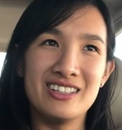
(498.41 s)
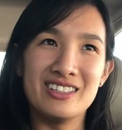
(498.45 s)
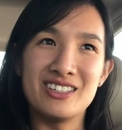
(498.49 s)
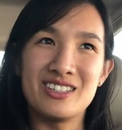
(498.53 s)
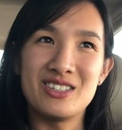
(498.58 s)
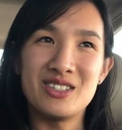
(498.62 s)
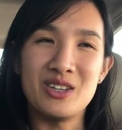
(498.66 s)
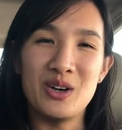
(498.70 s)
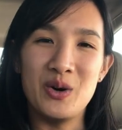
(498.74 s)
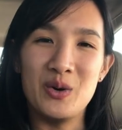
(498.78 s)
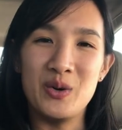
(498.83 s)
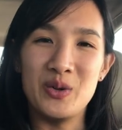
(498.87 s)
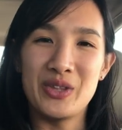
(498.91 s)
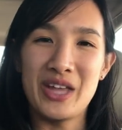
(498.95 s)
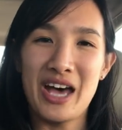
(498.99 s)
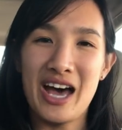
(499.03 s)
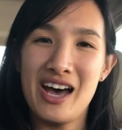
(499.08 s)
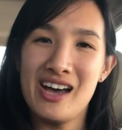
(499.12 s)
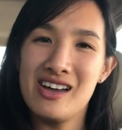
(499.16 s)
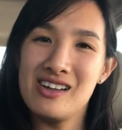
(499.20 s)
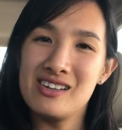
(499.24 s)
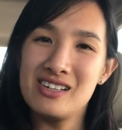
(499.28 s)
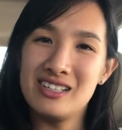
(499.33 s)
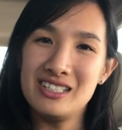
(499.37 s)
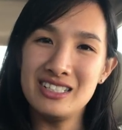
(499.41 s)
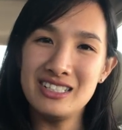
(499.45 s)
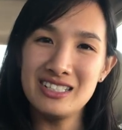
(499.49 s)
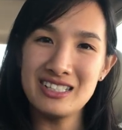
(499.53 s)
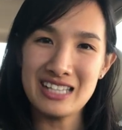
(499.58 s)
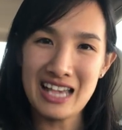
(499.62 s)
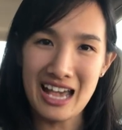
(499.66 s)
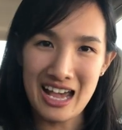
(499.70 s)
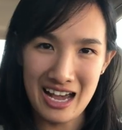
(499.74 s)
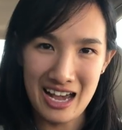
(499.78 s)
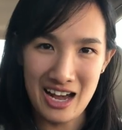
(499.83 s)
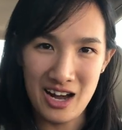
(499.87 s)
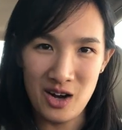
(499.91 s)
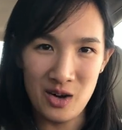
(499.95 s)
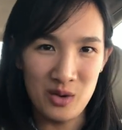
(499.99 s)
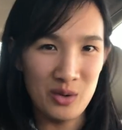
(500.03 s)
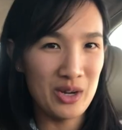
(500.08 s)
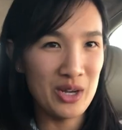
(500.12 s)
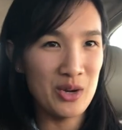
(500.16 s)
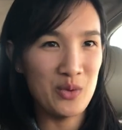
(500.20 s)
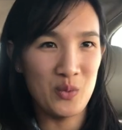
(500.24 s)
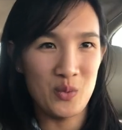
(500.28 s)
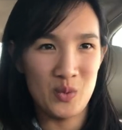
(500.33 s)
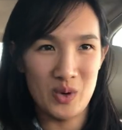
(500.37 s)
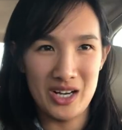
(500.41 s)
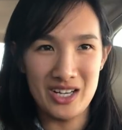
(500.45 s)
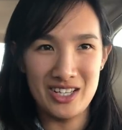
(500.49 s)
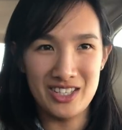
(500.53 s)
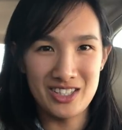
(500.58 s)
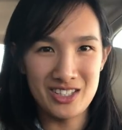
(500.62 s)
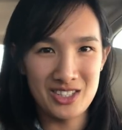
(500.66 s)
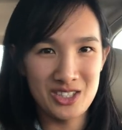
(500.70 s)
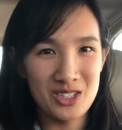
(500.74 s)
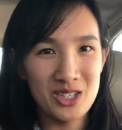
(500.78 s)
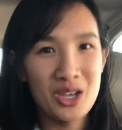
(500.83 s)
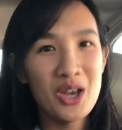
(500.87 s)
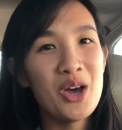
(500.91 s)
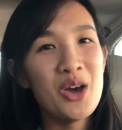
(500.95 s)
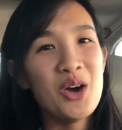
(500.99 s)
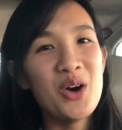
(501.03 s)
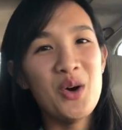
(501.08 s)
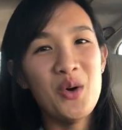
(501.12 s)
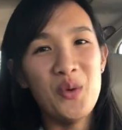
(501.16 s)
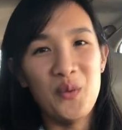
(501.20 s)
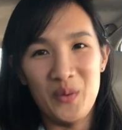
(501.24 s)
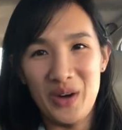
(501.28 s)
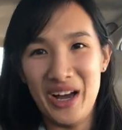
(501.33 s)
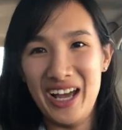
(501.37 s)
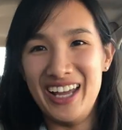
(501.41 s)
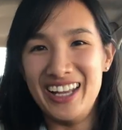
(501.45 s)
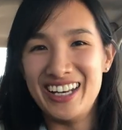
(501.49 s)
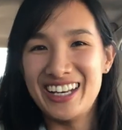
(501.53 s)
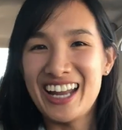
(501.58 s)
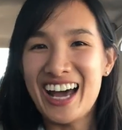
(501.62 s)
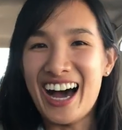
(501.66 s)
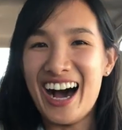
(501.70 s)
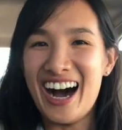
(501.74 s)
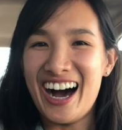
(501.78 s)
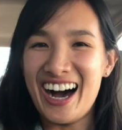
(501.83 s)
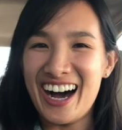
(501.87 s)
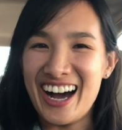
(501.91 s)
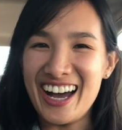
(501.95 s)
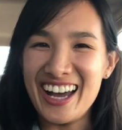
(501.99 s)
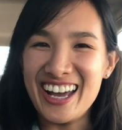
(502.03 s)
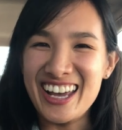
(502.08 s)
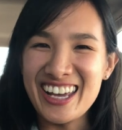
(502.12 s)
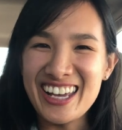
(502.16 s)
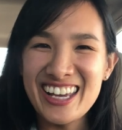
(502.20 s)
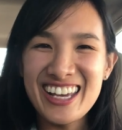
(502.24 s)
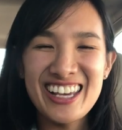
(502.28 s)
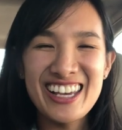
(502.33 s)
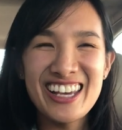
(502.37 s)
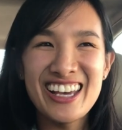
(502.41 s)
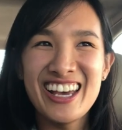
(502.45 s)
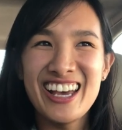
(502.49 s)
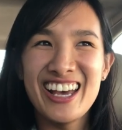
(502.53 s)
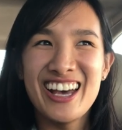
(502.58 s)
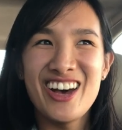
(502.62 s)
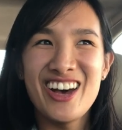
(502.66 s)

So that is how it was when I